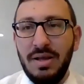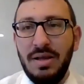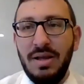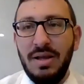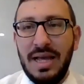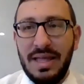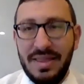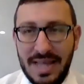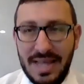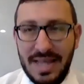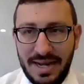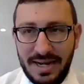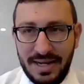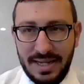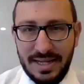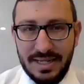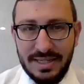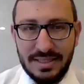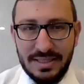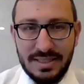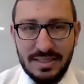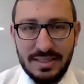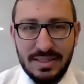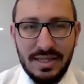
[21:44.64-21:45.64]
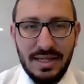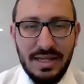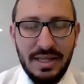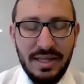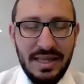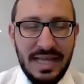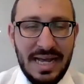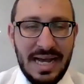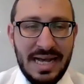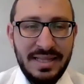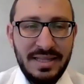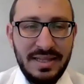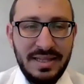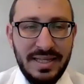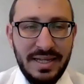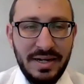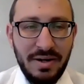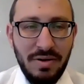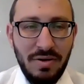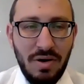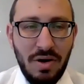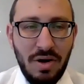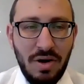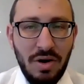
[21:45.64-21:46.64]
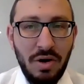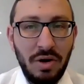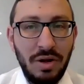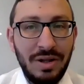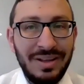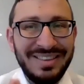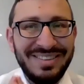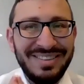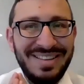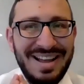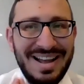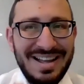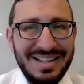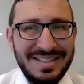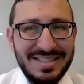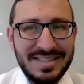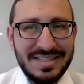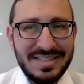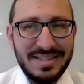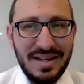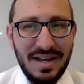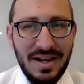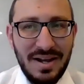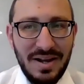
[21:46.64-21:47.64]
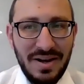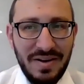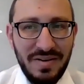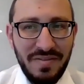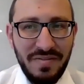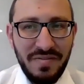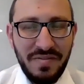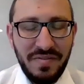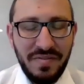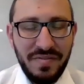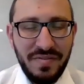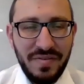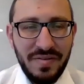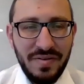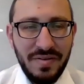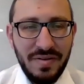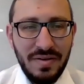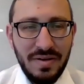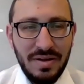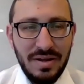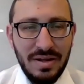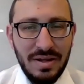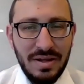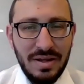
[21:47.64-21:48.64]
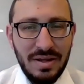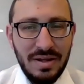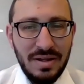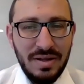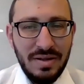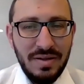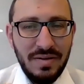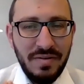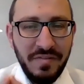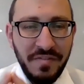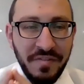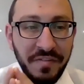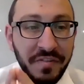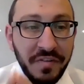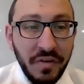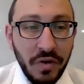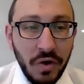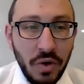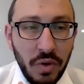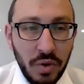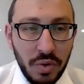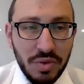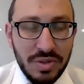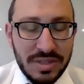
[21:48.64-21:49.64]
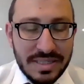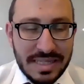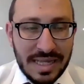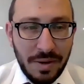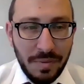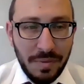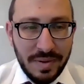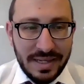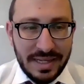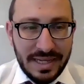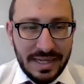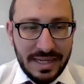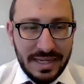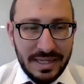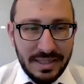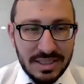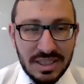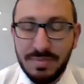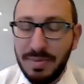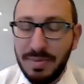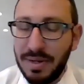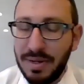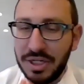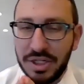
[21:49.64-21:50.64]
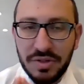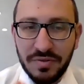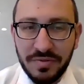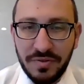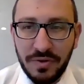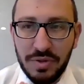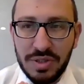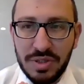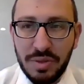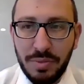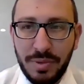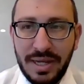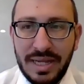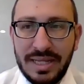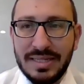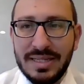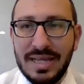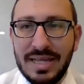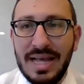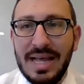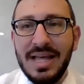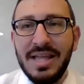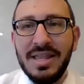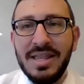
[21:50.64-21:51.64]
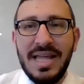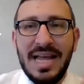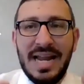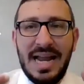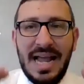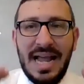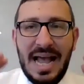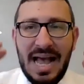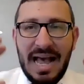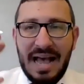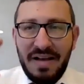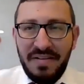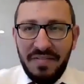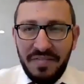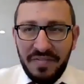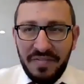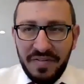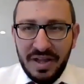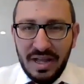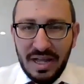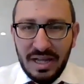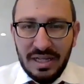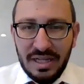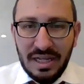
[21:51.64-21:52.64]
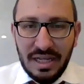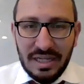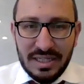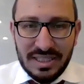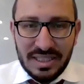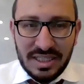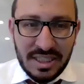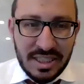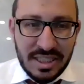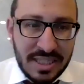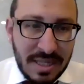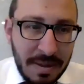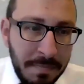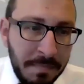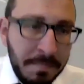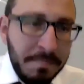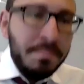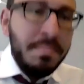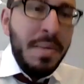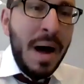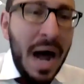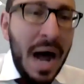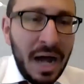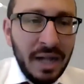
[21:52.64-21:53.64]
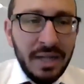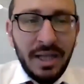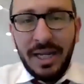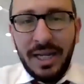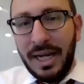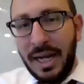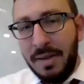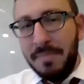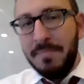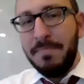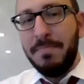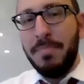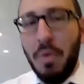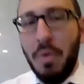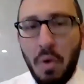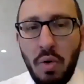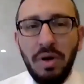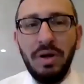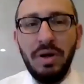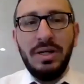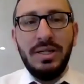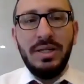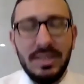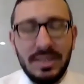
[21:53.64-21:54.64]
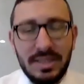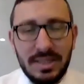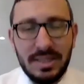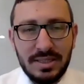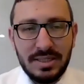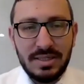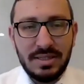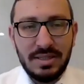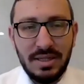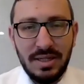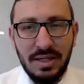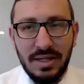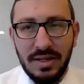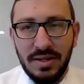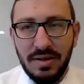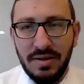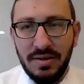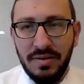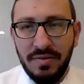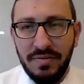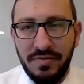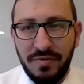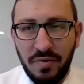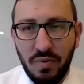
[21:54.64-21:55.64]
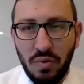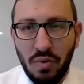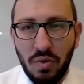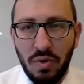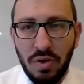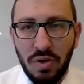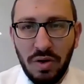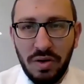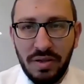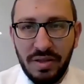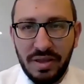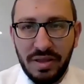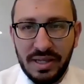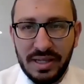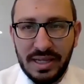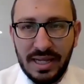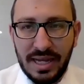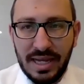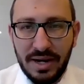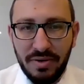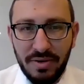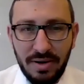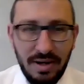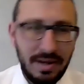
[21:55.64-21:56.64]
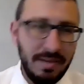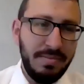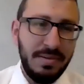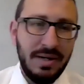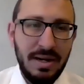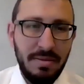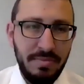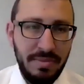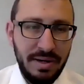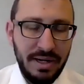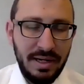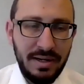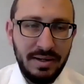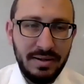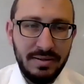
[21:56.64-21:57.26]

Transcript: And that is that there are lots of foods that we eat, special foods that we eat, that have symbolic importance for the year upcoming.